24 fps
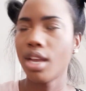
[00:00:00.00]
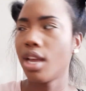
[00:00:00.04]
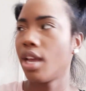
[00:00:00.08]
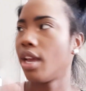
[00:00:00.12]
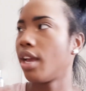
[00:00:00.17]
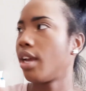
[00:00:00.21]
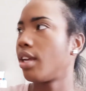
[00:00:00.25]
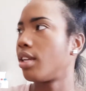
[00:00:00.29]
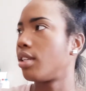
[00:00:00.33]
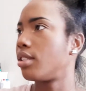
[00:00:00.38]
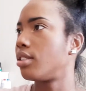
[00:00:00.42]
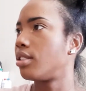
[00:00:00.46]

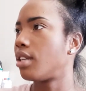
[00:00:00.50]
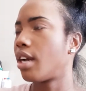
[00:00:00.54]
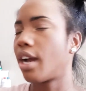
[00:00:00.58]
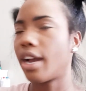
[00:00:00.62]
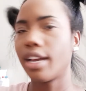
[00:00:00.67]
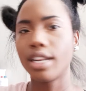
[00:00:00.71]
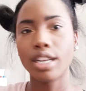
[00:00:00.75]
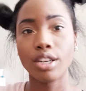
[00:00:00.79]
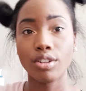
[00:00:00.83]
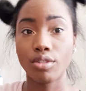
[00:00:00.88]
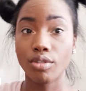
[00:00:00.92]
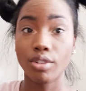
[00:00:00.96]
And I
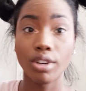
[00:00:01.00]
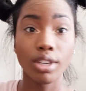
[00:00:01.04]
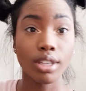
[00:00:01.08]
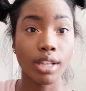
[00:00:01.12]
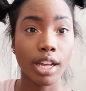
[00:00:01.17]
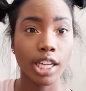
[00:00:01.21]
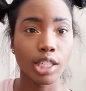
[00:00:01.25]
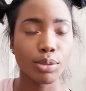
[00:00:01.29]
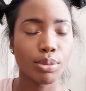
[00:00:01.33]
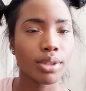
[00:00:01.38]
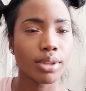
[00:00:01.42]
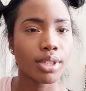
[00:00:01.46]
didn't
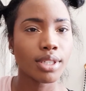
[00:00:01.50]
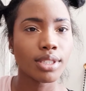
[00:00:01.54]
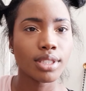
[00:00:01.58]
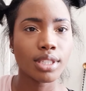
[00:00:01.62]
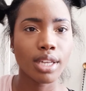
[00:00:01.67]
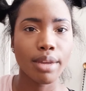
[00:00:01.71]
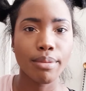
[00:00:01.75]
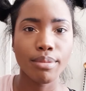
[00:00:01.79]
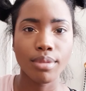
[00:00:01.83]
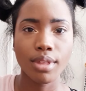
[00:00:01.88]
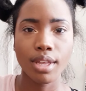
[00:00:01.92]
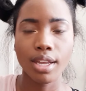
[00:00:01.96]
realize, but the
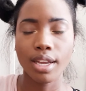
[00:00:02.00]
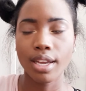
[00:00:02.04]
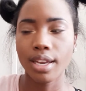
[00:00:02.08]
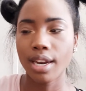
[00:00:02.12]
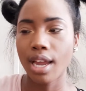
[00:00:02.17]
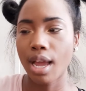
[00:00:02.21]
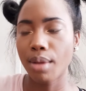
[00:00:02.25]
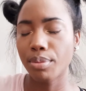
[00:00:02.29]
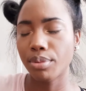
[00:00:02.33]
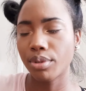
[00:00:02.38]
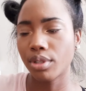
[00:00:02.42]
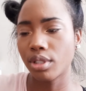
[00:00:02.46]
same thing had
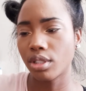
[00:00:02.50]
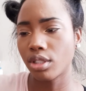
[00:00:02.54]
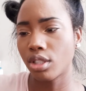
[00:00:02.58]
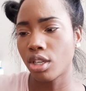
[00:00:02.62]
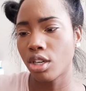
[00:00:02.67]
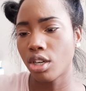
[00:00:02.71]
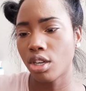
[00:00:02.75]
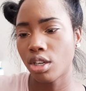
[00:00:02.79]
happened